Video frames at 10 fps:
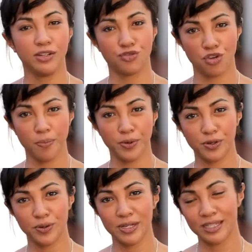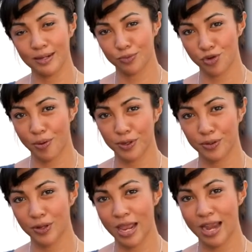tropical and
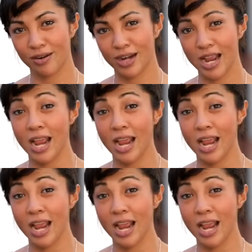subtropical area